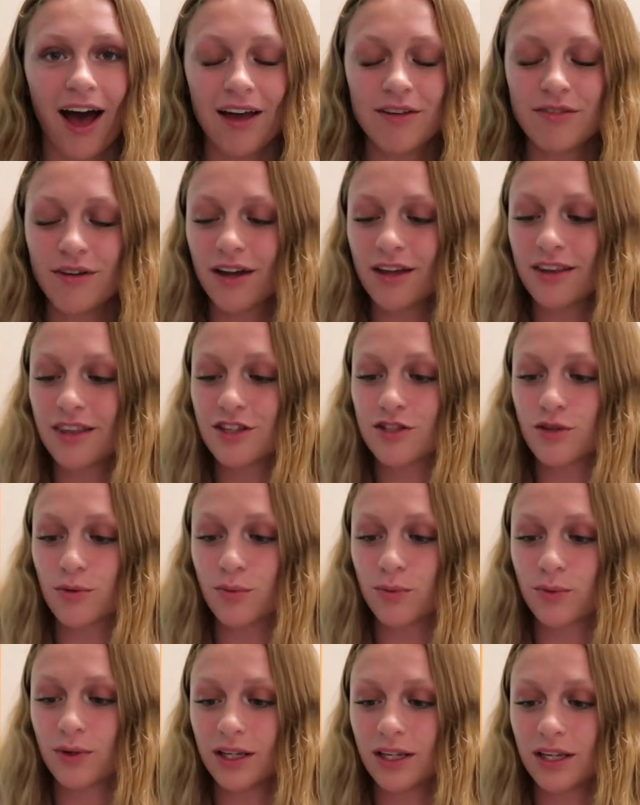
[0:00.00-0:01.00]
I find this
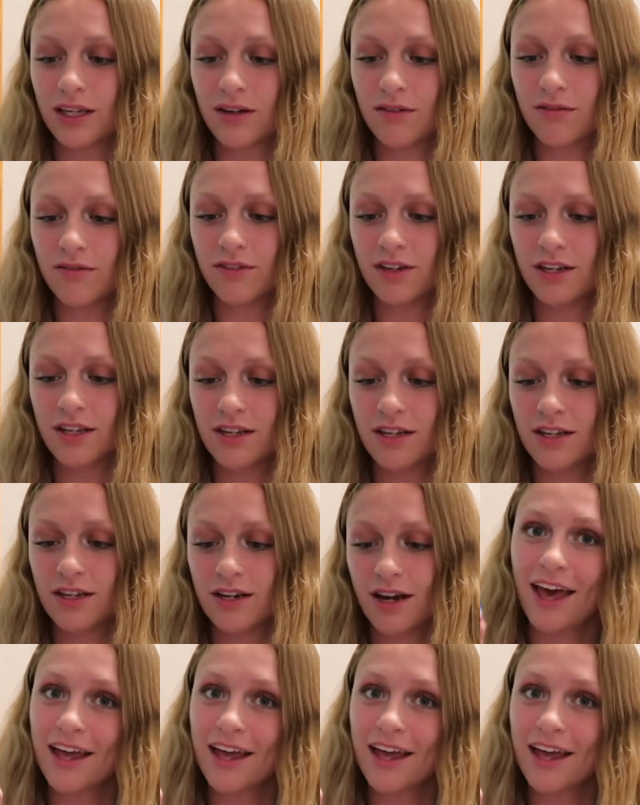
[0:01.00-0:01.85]
really convenient,